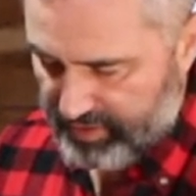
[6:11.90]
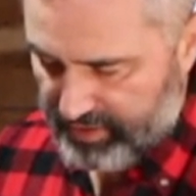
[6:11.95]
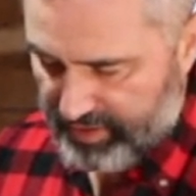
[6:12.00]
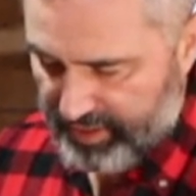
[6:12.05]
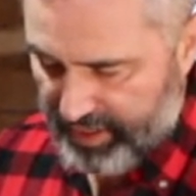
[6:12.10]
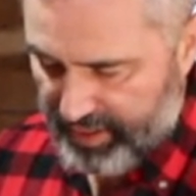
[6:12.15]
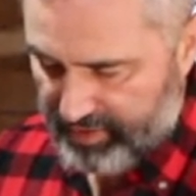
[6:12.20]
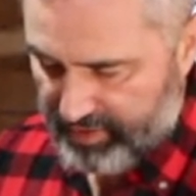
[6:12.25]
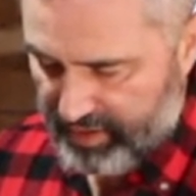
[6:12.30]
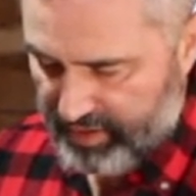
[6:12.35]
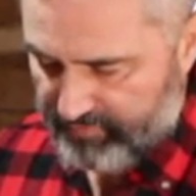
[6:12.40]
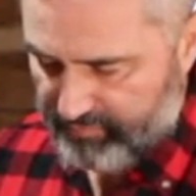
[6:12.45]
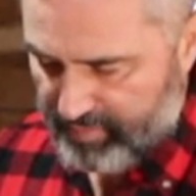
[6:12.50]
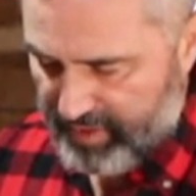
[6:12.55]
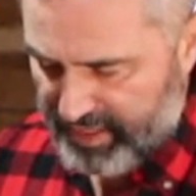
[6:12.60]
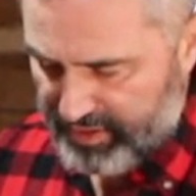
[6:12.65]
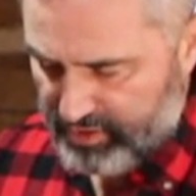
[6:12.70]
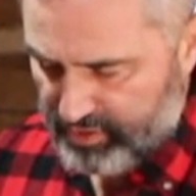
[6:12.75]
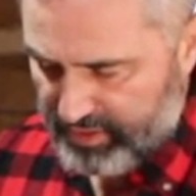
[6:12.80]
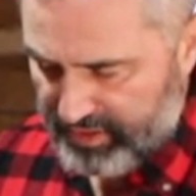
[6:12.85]
And if
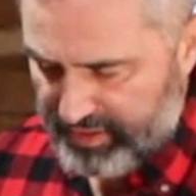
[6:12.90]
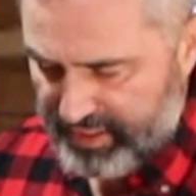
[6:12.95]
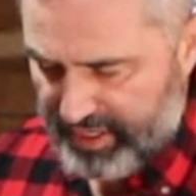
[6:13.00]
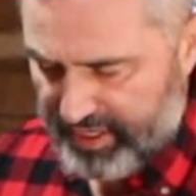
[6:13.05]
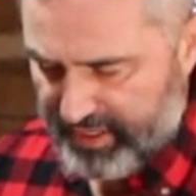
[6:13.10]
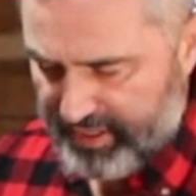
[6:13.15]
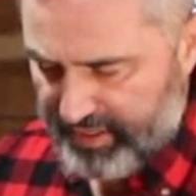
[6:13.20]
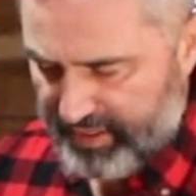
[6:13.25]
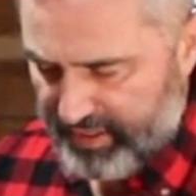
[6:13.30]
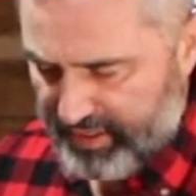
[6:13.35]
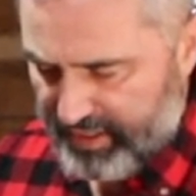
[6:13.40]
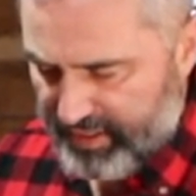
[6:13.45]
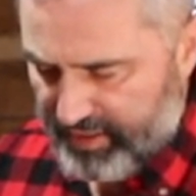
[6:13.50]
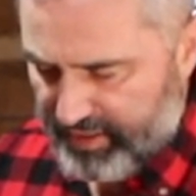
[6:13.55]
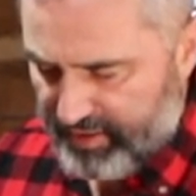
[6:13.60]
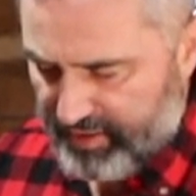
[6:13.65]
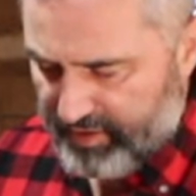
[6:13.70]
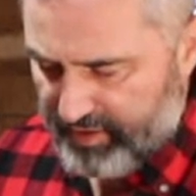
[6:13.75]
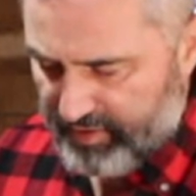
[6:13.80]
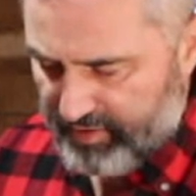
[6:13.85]
by doing that,
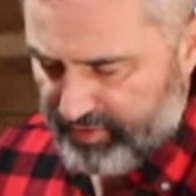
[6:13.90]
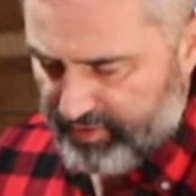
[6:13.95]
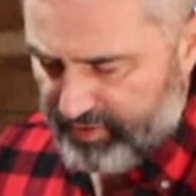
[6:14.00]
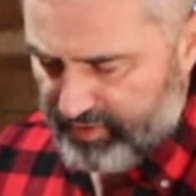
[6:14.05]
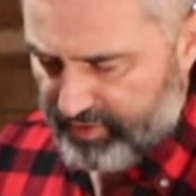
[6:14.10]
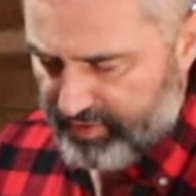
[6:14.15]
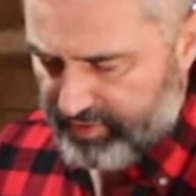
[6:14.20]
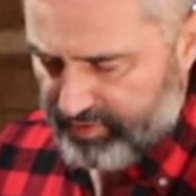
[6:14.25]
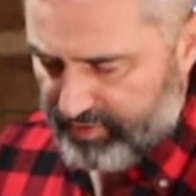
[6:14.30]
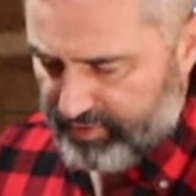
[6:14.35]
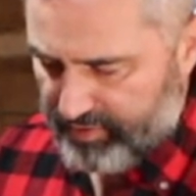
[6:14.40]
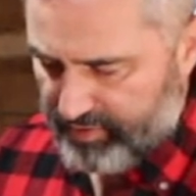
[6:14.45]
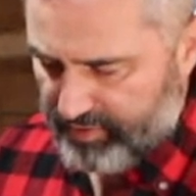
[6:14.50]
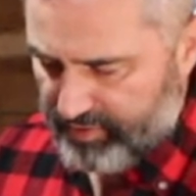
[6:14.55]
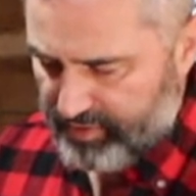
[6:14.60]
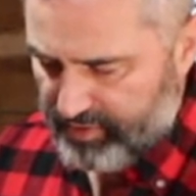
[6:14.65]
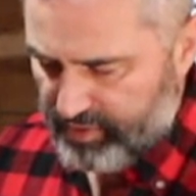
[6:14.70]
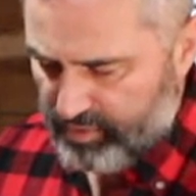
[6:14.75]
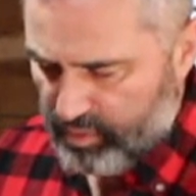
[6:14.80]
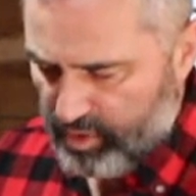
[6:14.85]

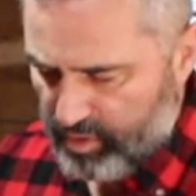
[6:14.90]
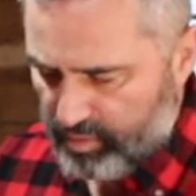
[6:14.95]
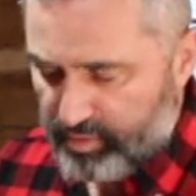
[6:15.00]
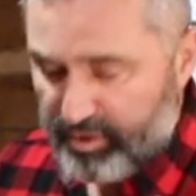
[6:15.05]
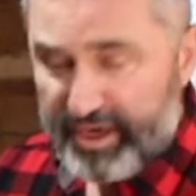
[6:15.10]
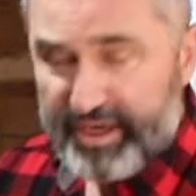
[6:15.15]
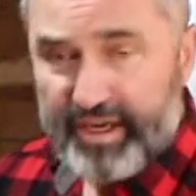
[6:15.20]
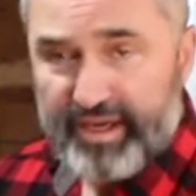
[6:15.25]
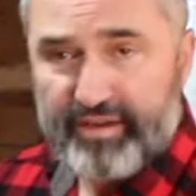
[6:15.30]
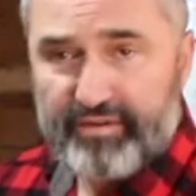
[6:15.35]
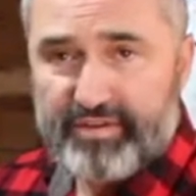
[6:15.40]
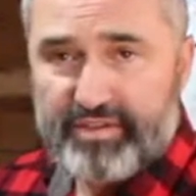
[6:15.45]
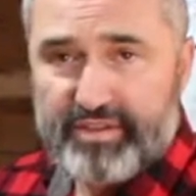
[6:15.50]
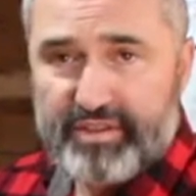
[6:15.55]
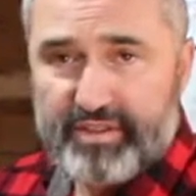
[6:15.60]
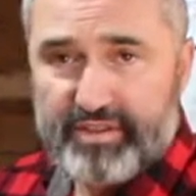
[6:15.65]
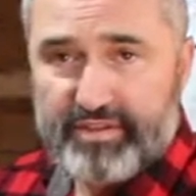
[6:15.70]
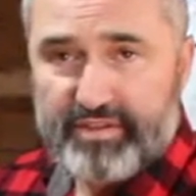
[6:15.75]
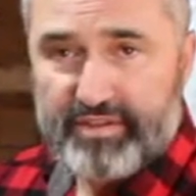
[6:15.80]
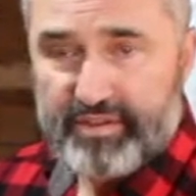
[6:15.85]
you won't break any of the
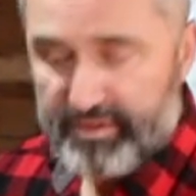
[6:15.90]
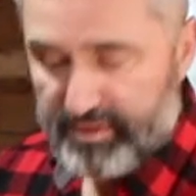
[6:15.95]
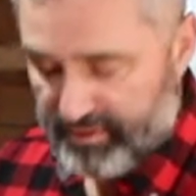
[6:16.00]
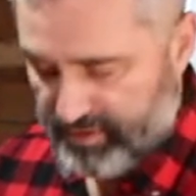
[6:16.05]
seeds.